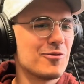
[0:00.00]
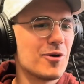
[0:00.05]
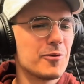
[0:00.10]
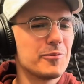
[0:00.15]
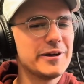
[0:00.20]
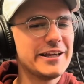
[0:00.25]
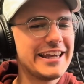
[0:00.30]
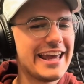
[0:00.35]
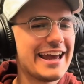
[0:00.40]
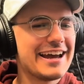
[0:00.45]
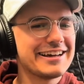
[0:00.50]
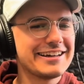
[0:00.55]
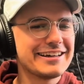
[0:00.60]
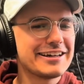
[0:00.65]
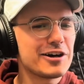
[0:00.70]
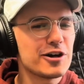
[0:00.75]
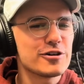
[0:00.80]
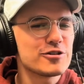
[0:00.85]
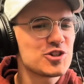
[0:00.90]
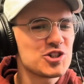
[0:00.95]
where we can't get
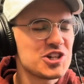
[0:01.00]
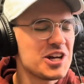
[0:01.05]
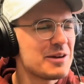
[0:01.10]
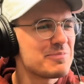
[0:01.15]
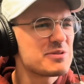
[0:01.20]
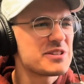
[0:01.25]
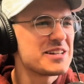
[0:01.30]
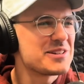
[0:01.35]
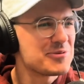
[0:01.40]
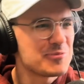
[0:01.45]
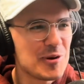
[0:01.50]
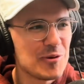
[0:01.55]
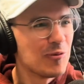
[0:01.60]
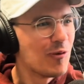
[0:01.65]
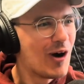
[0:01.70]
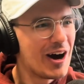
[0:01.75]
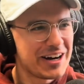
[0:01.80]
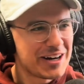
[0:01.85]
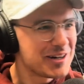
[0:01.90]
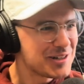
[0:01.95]
our chips because we
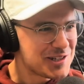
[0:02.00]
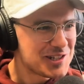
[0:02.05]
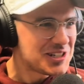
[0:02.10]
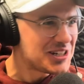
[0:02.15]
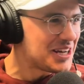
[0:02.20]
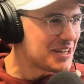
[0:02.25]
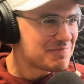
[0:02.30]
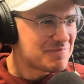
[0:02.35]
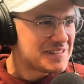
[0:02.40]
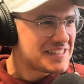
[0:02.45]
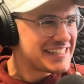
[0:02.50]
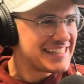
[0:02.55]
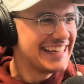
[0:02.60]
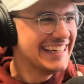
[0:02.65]
want our chips.